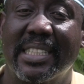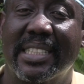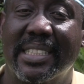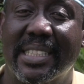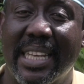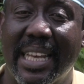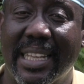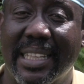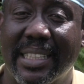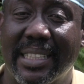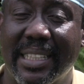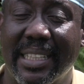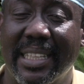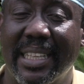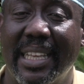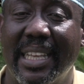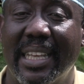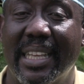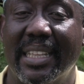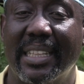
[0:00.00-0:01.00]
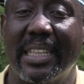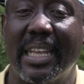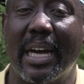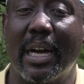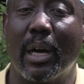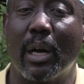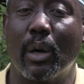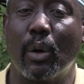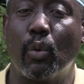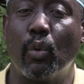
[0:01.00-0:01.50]
is something
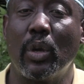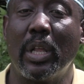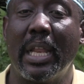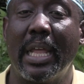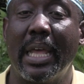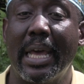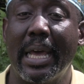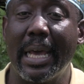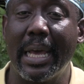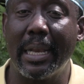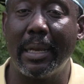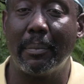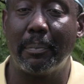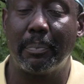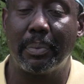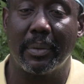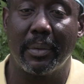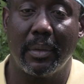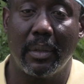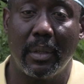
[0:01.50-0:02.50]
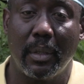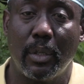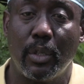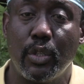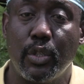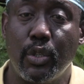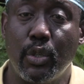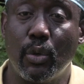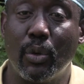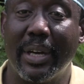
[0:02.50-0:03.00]
that will help
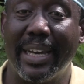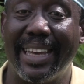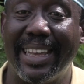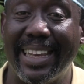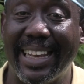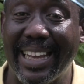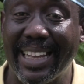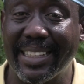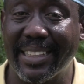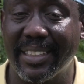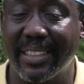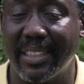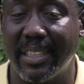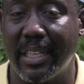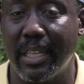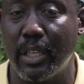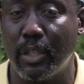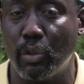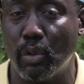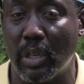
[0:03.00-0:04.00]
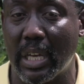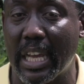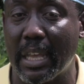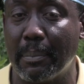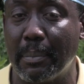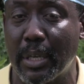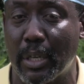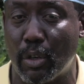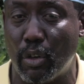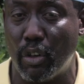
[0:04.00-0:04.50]
you a lot in your
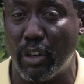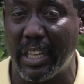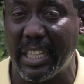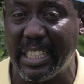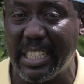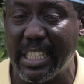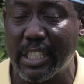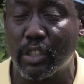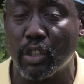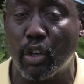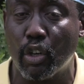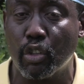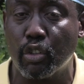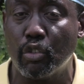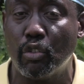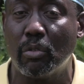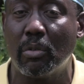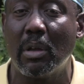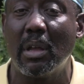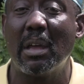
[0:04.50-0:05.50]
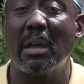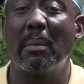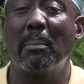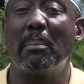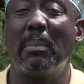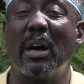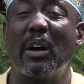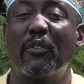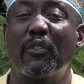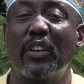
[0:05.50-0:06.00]
life, because in this Odun,
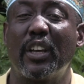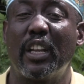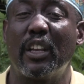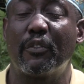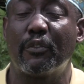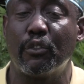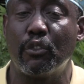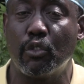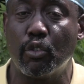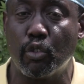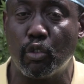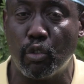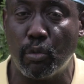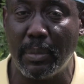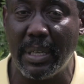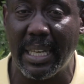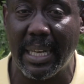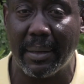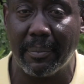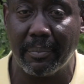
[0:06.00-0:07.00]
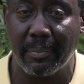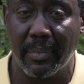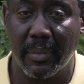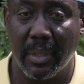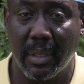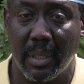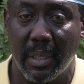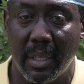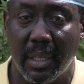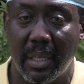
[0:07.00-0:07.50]
Maferefun Orumila.
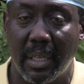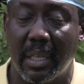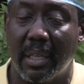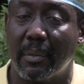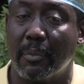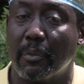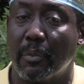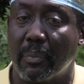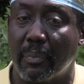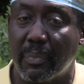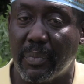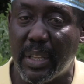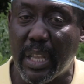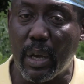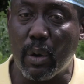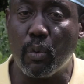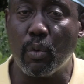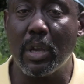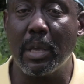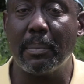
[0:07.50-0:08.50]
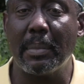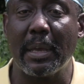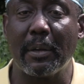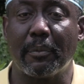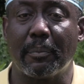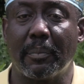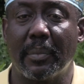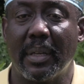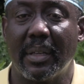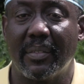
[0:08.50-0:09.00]
The
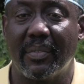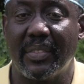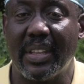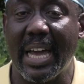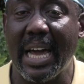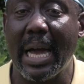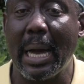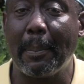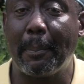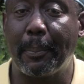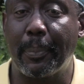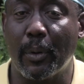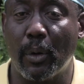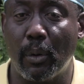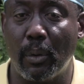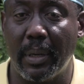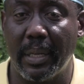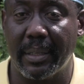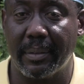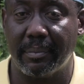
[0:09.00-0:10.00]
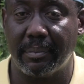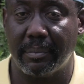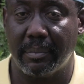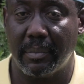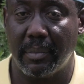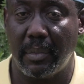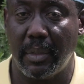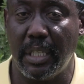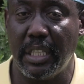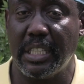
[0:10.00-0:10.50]
women that have problems
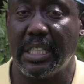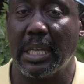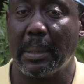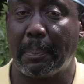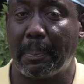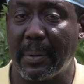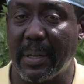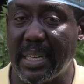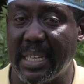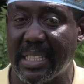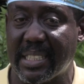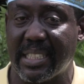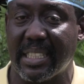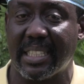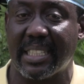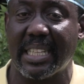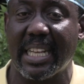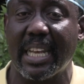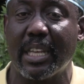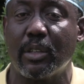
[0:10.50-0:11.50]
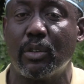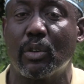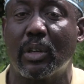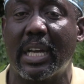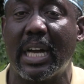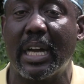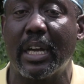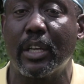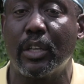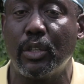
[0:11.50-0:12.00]
in the pregnancy time, you
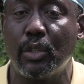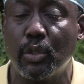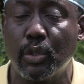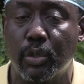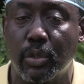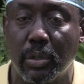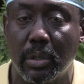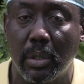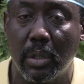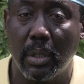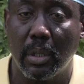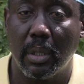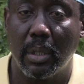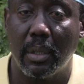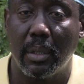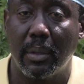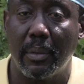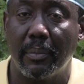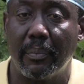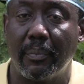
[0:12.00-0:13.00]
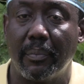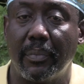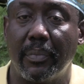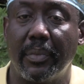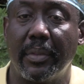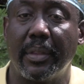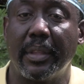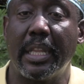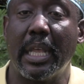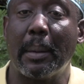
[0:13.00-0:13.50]
can use
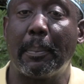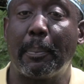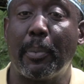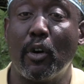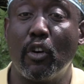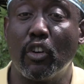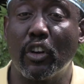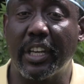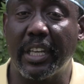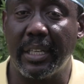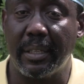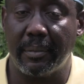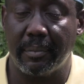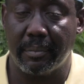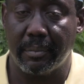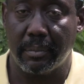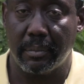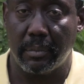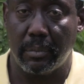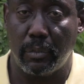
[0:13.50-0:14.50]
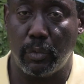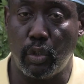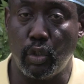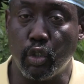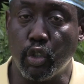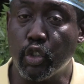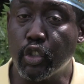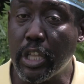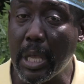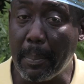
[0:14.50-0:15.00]
the punky.
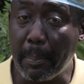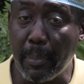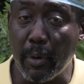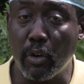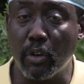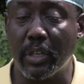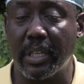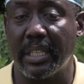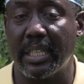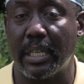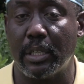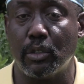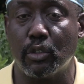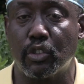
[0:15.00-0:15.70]
You use the punky that